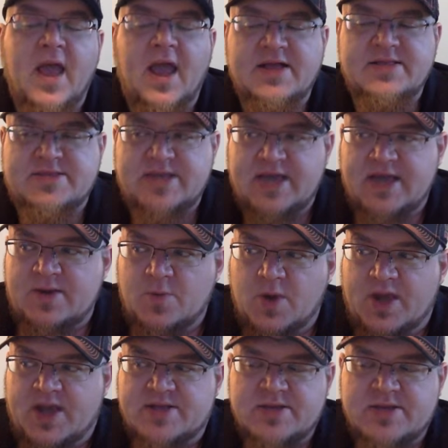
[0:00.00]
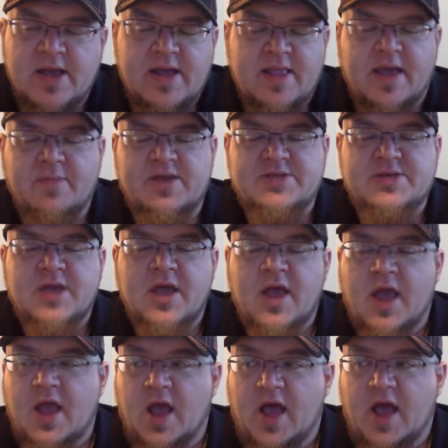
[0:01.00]
And 10 wins. That means
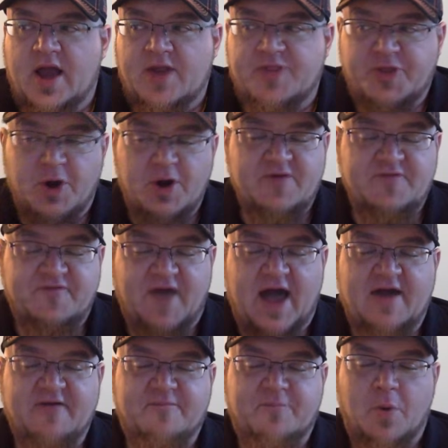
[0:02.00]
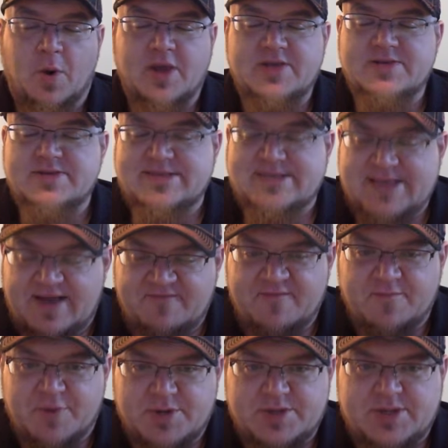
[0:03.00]
at
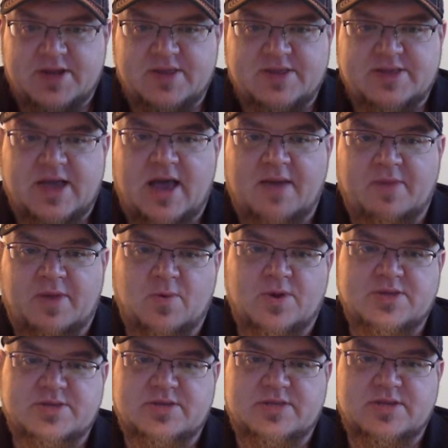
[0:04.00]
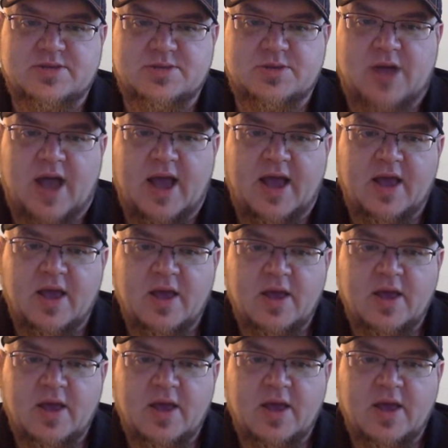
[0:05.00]
35.7% of the time he wins at this track.